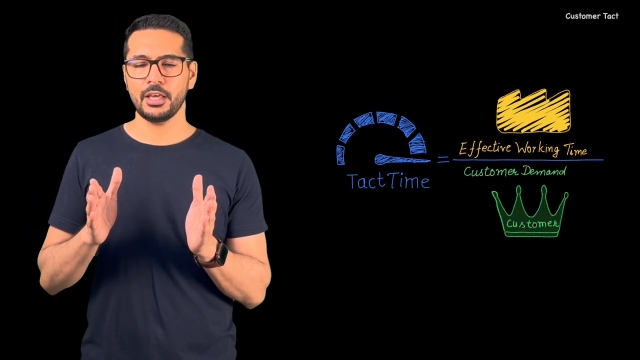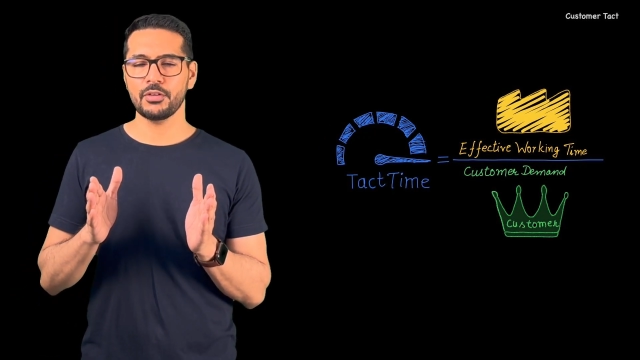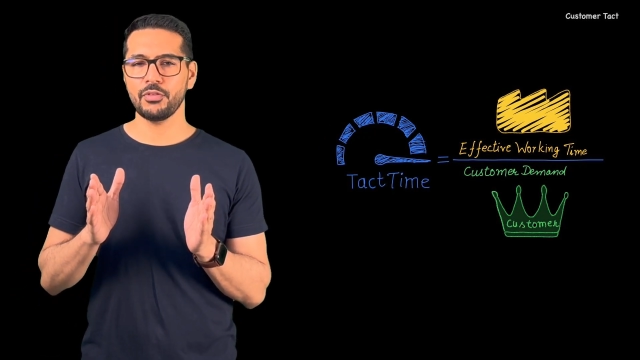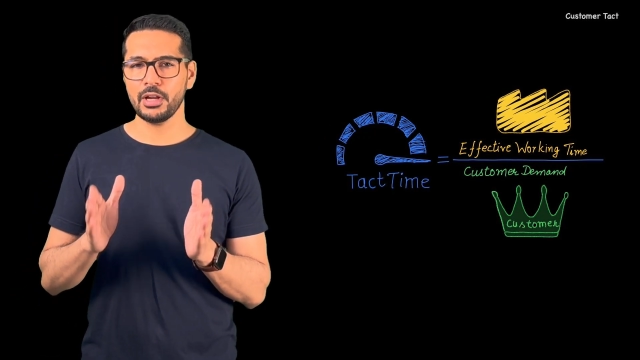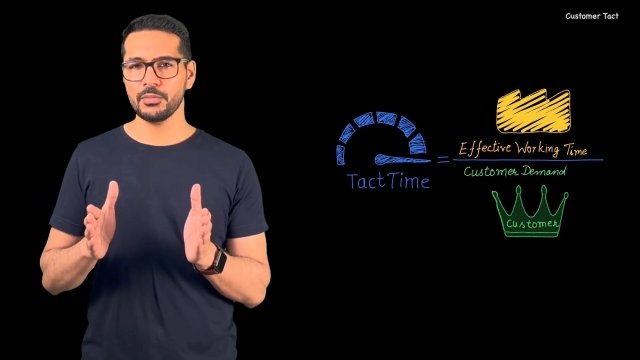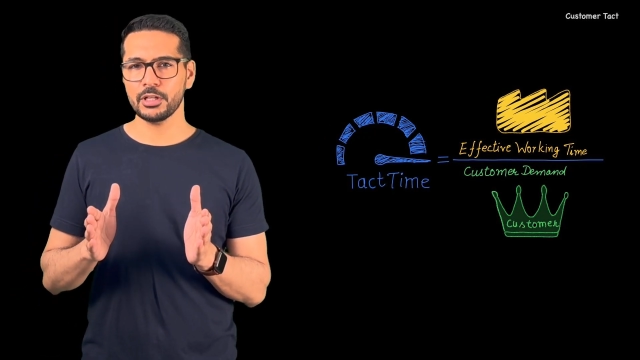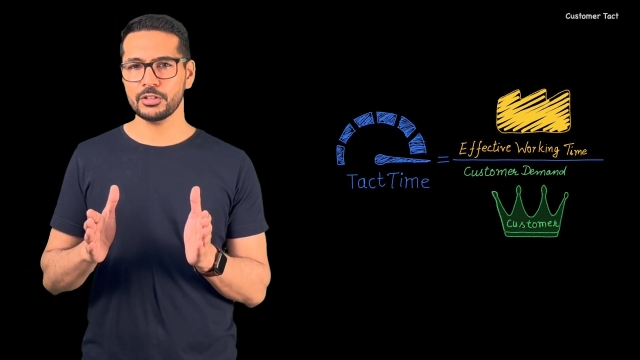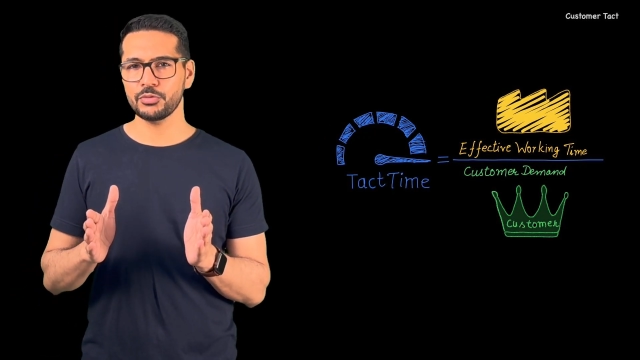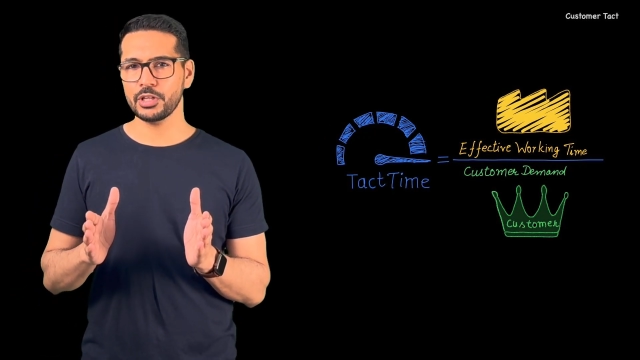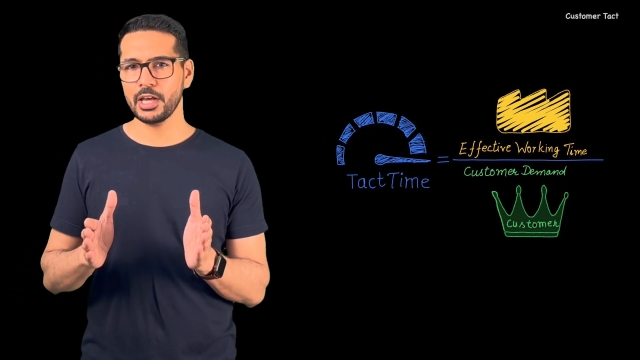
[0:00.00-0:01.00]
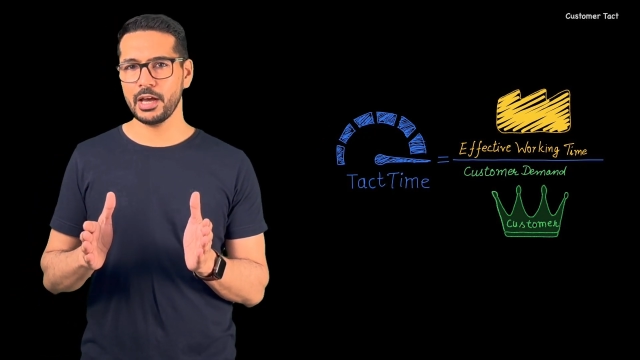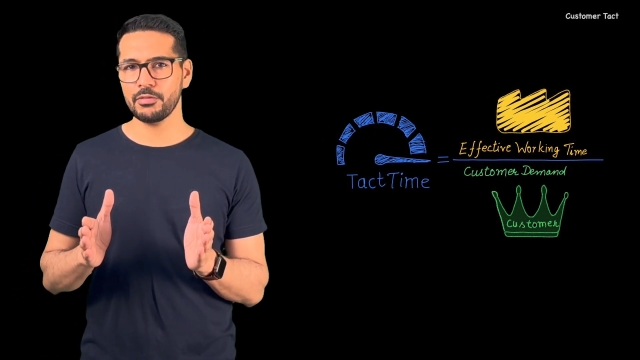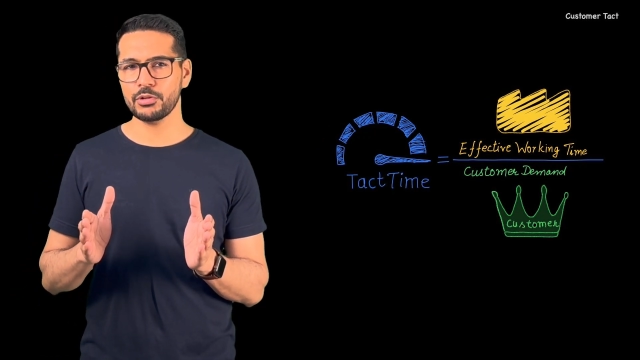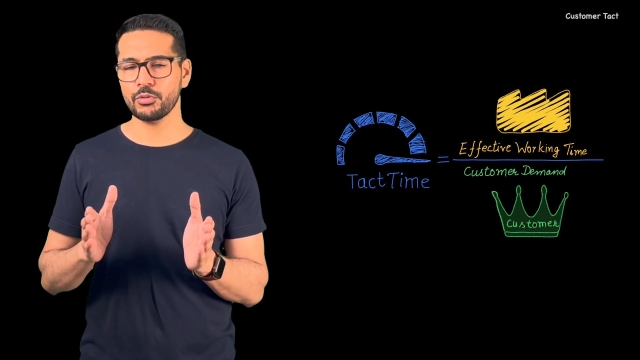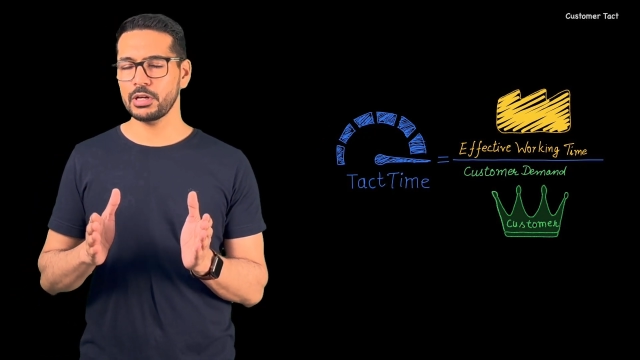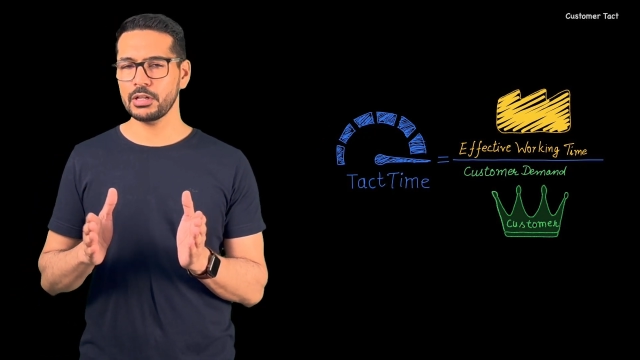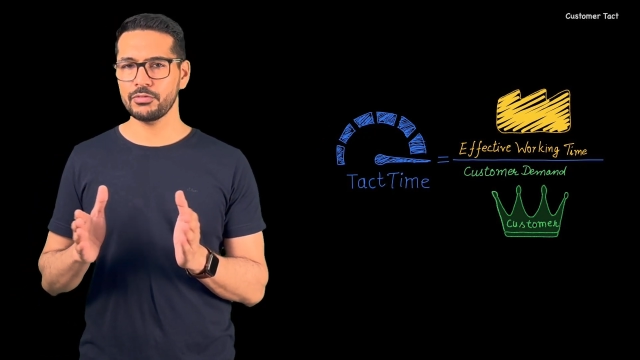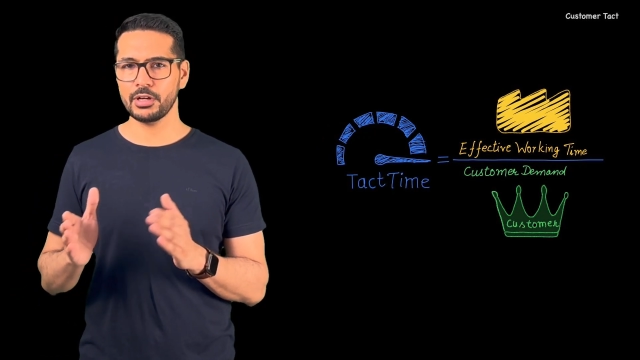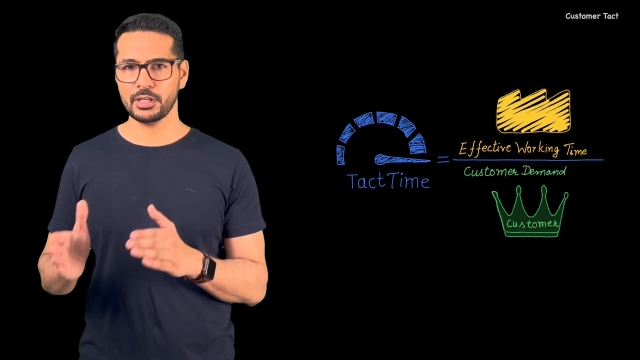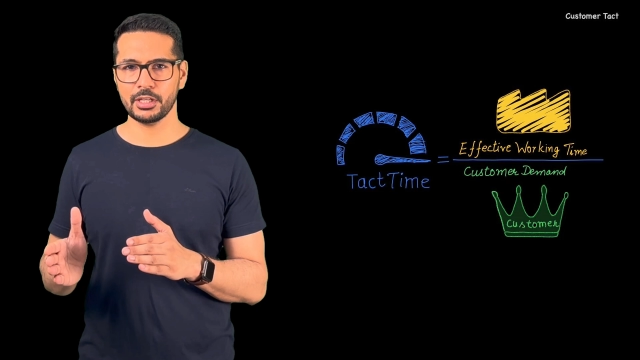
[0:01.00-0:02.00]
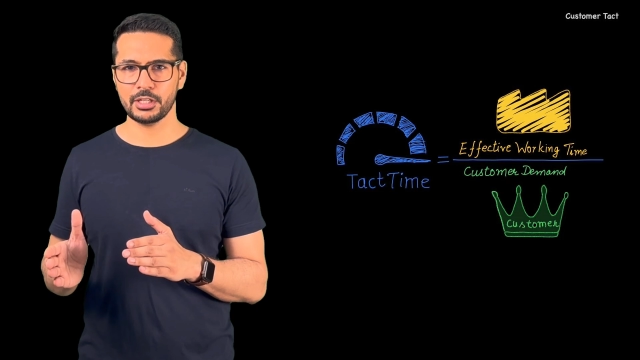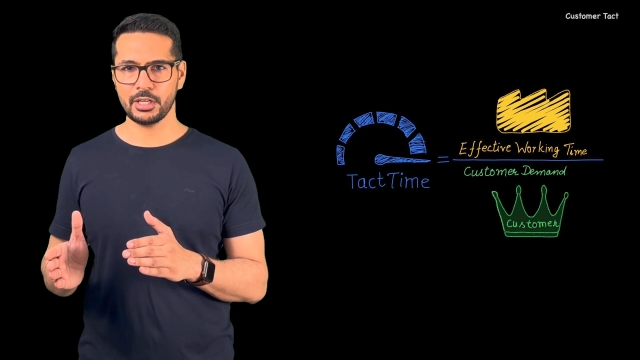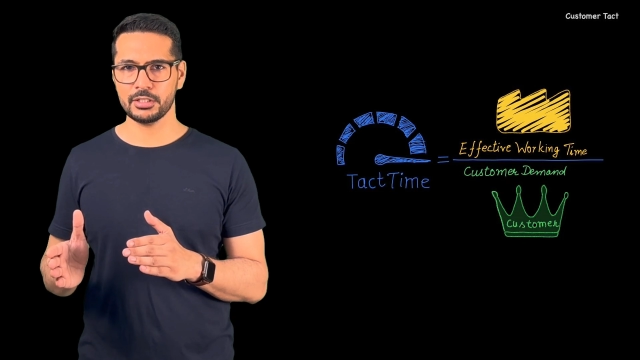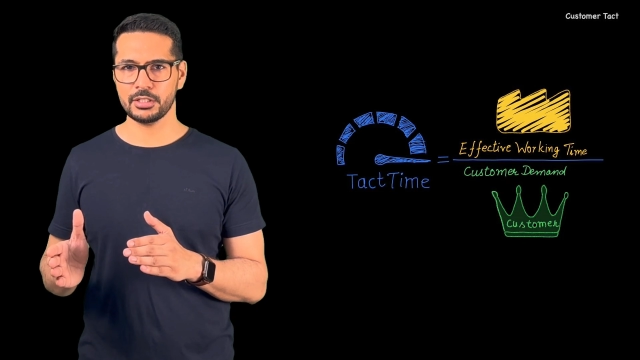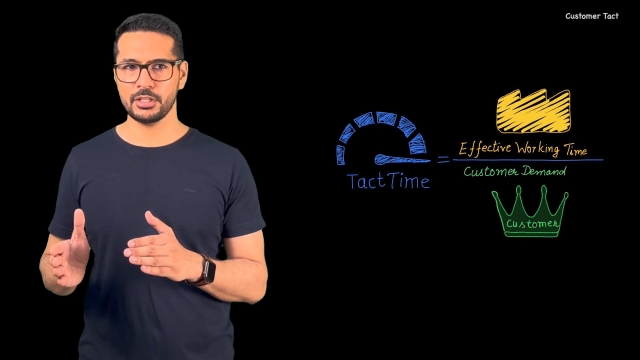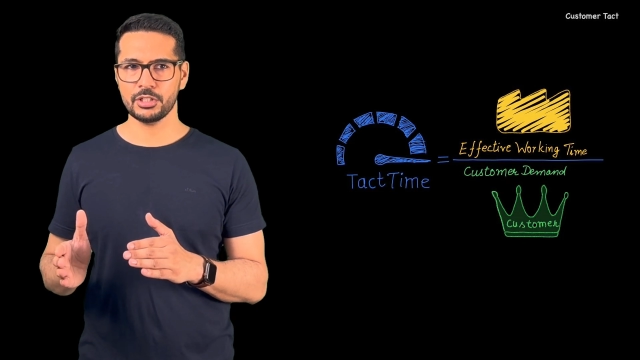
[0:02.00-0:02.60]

in 1 month we have 20 working days.